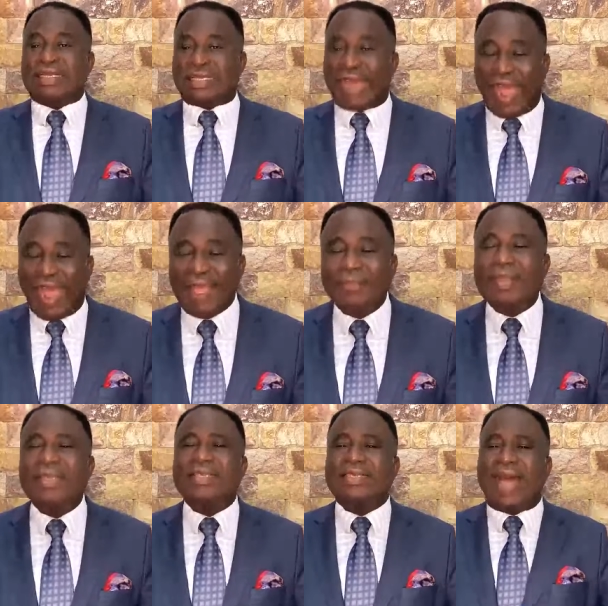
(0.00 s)
time
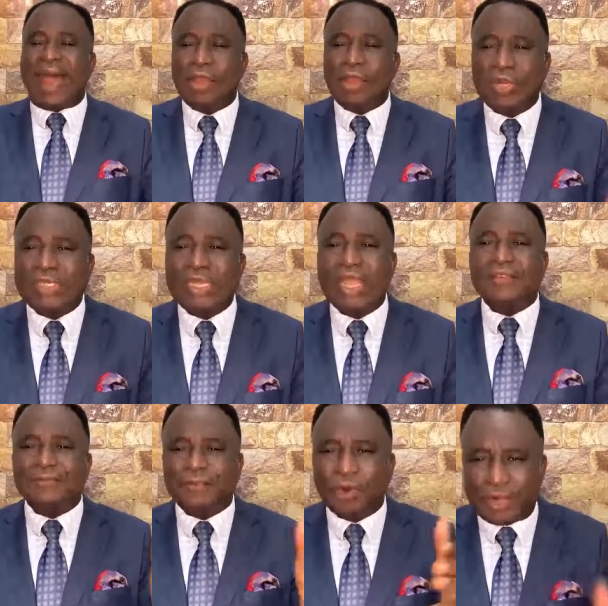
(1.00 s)
is allotted
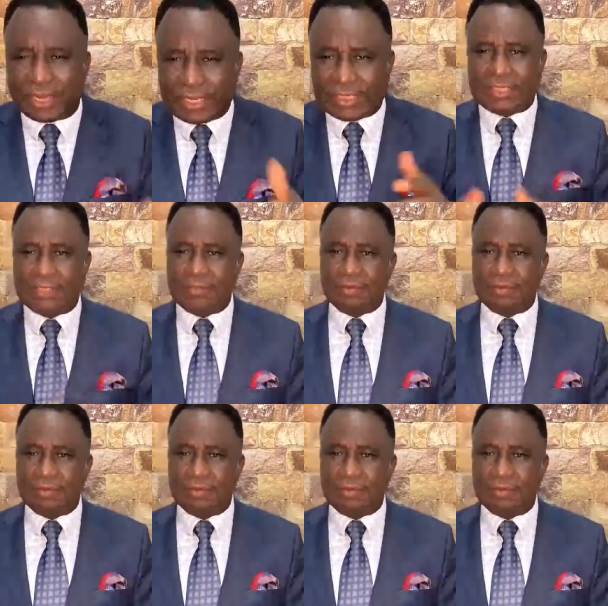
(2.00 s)
for it.